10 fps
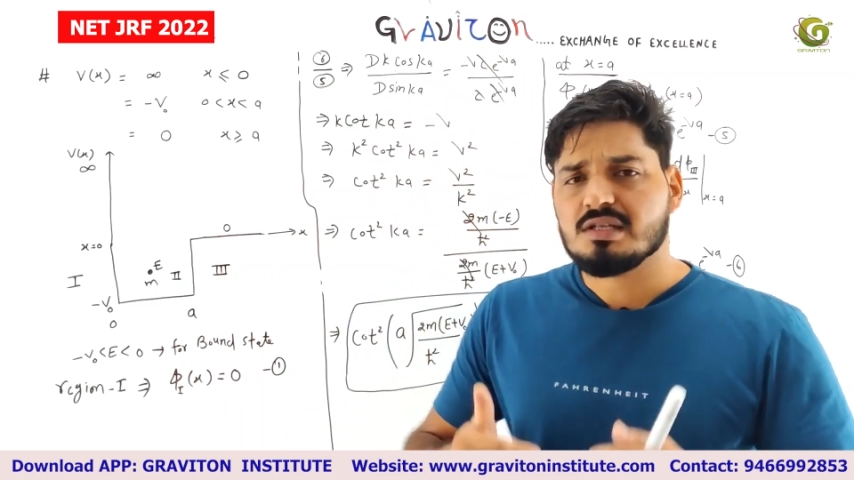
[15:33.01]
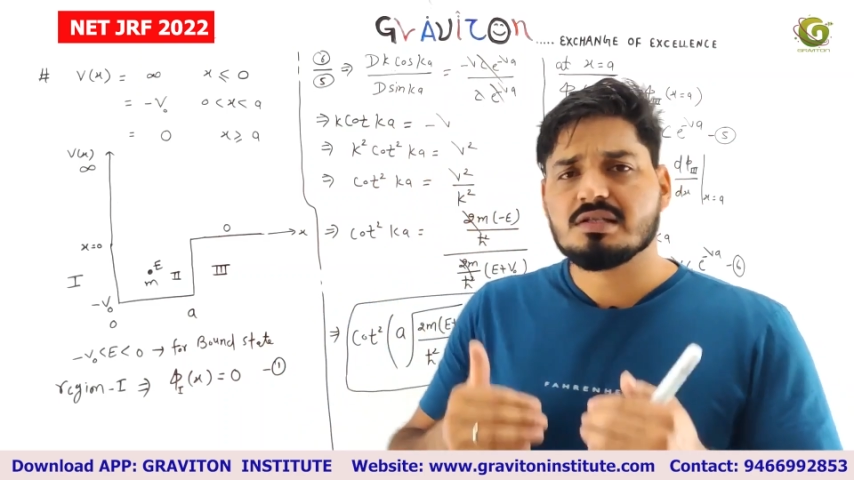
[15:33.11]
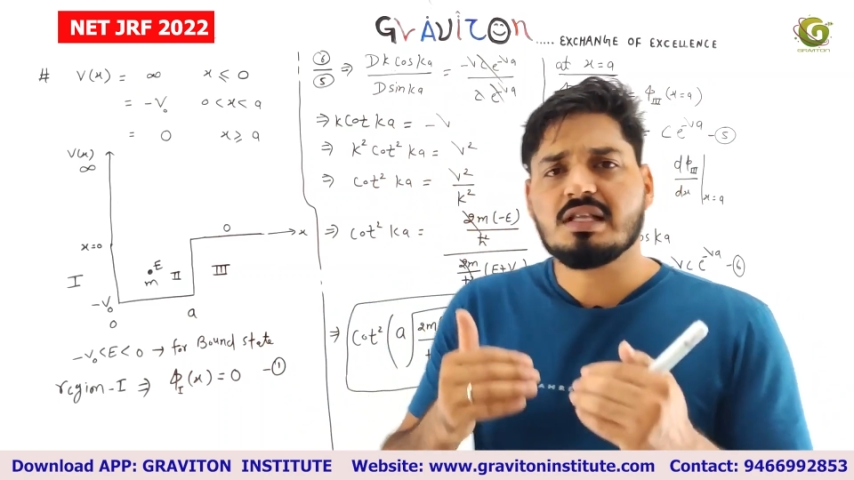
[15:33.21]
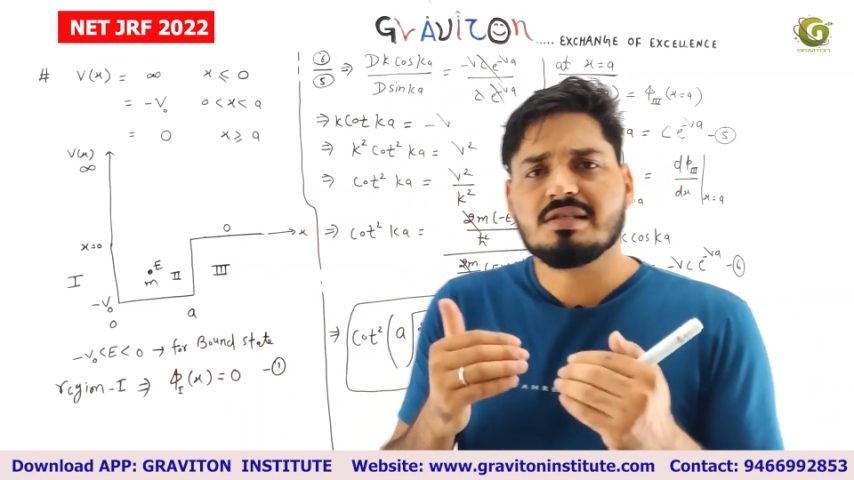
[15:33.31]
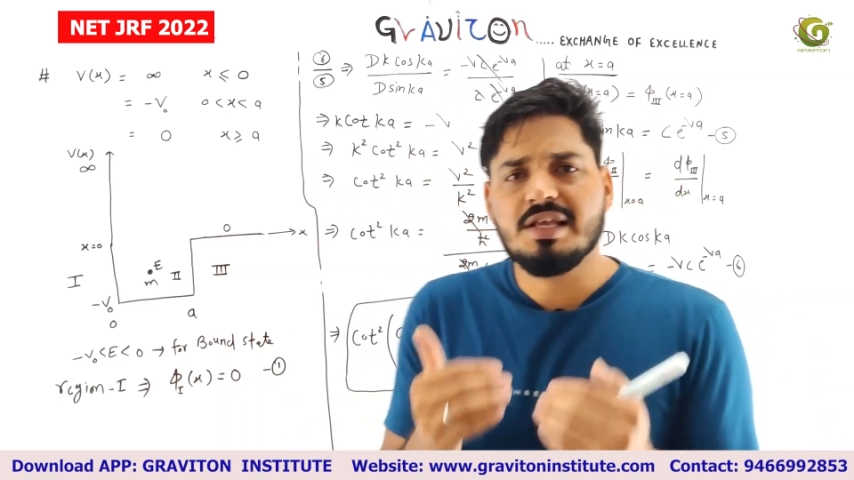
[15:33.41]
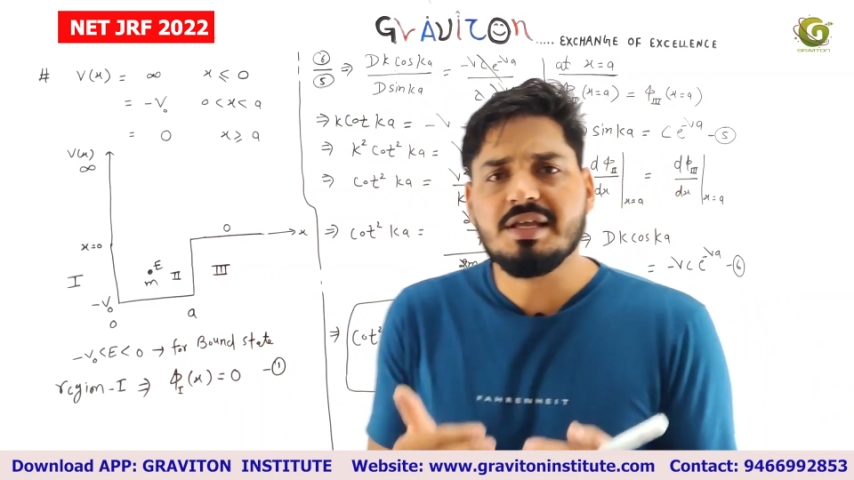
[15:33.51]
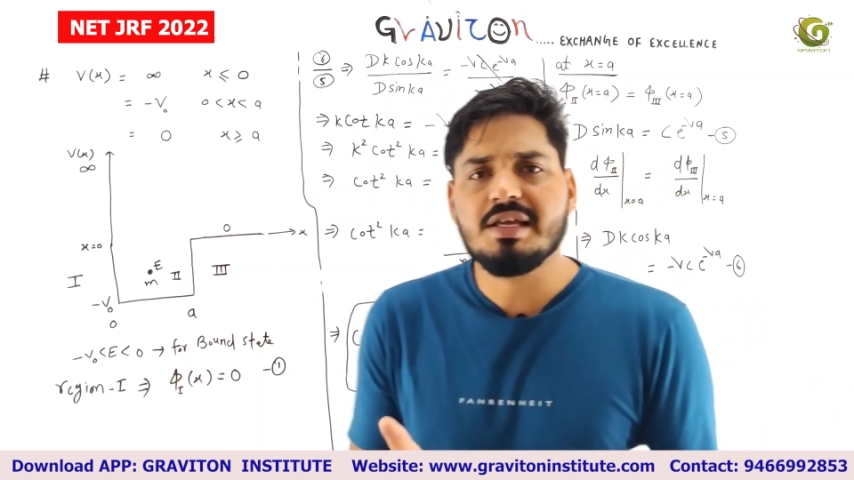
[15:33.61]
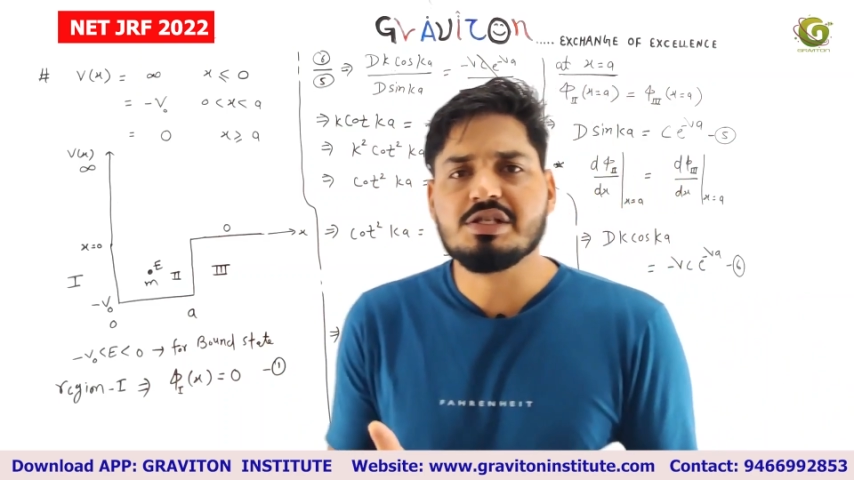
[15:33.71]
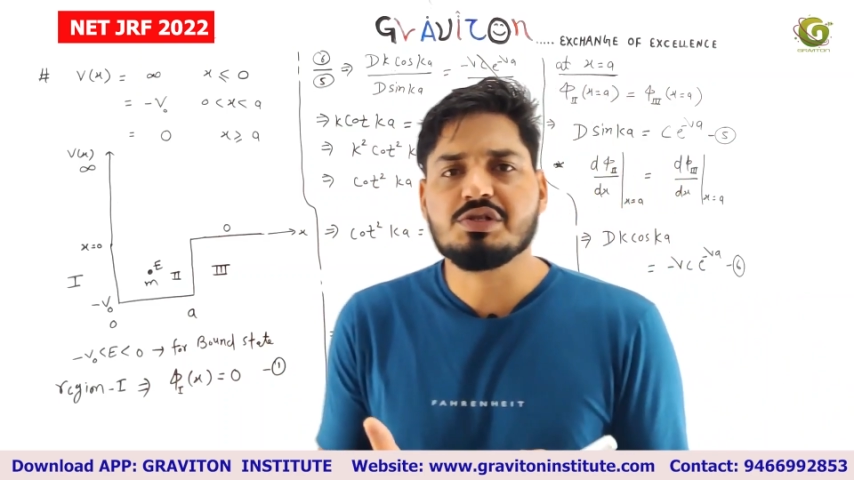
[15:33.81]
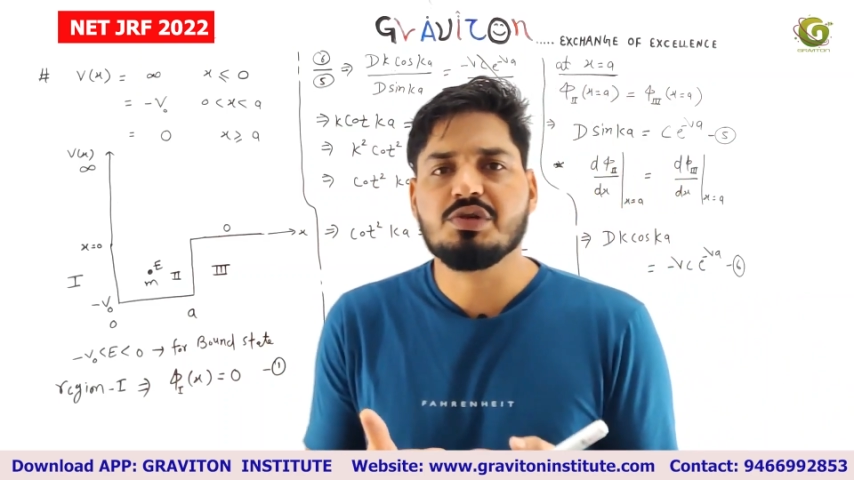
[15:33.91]
The thing
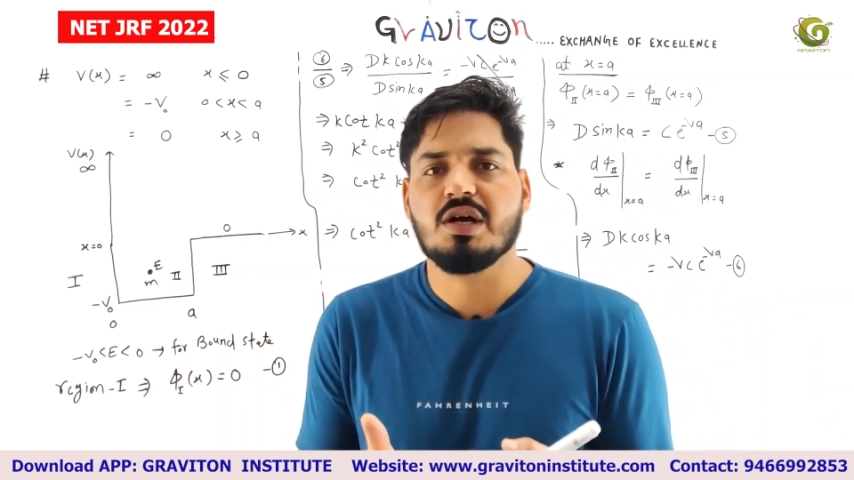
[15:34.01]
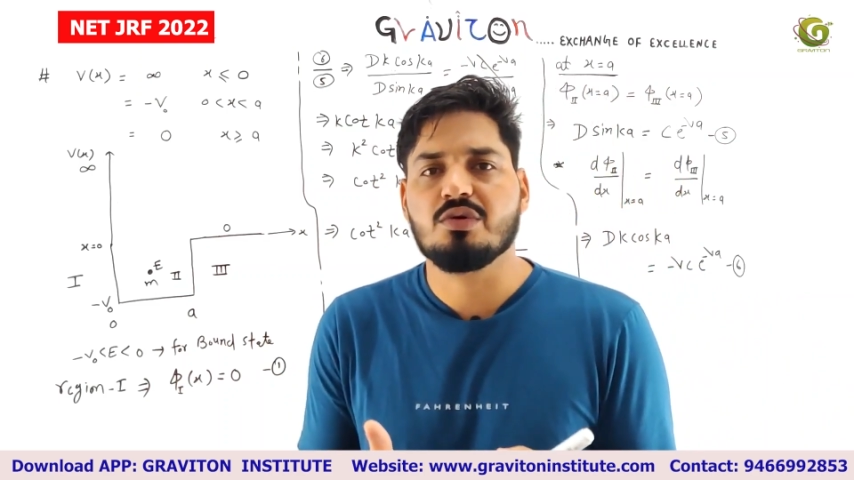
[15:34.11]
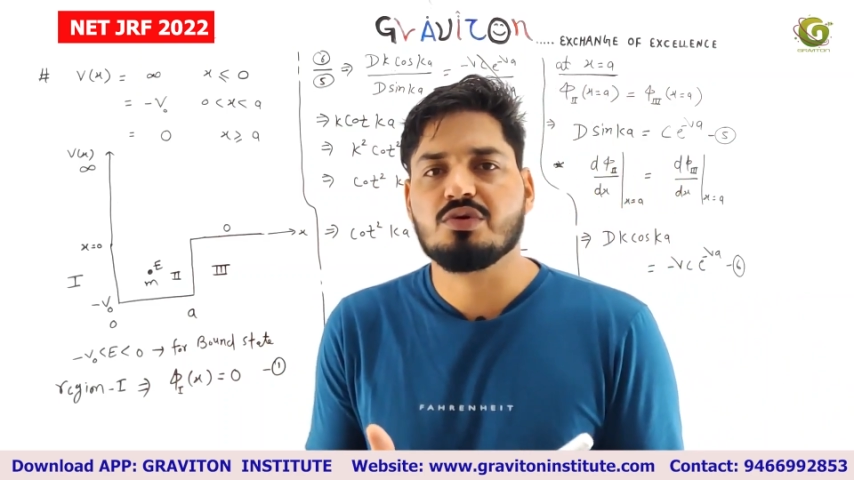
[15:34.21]
is, you have